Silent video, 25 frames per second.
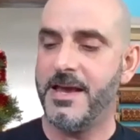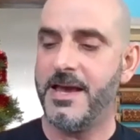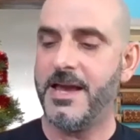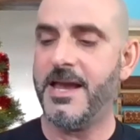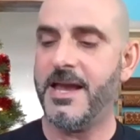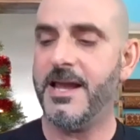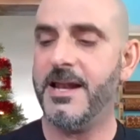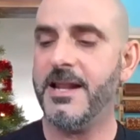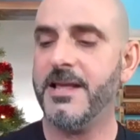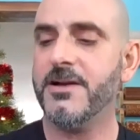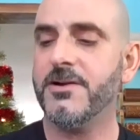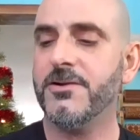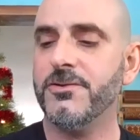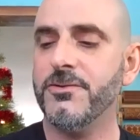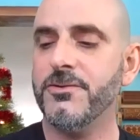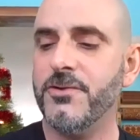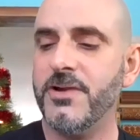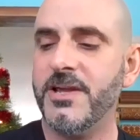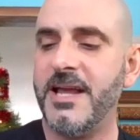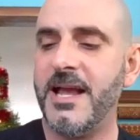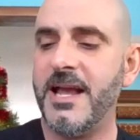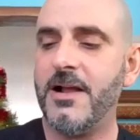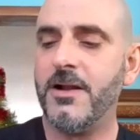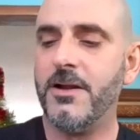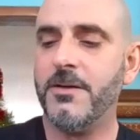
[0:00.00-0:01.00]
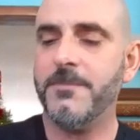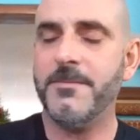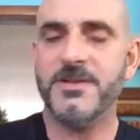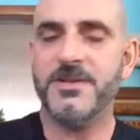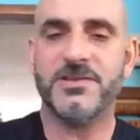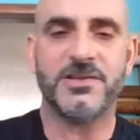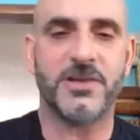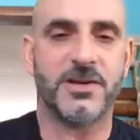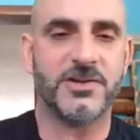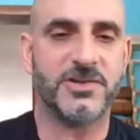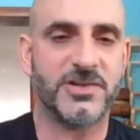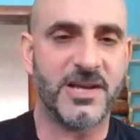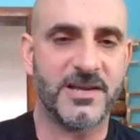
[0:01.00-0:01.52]
and including elements
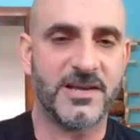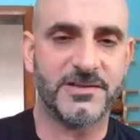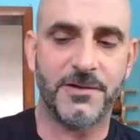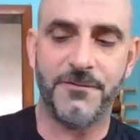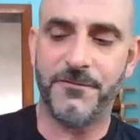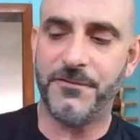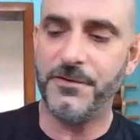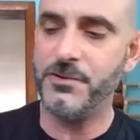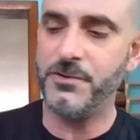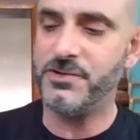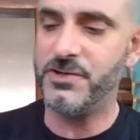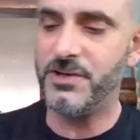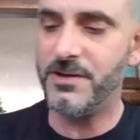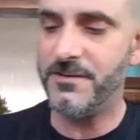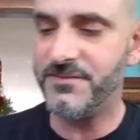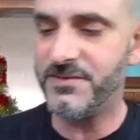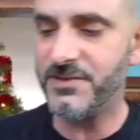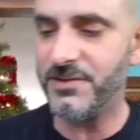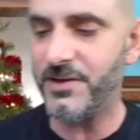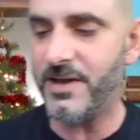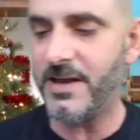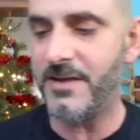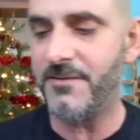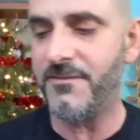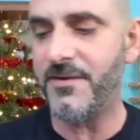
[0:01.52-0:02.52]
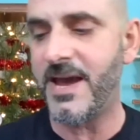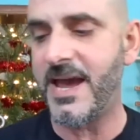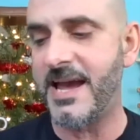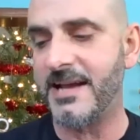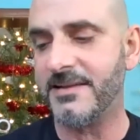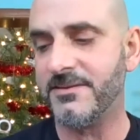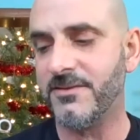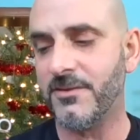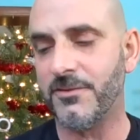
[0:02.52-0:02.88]
such as the Fugitive Slave Act,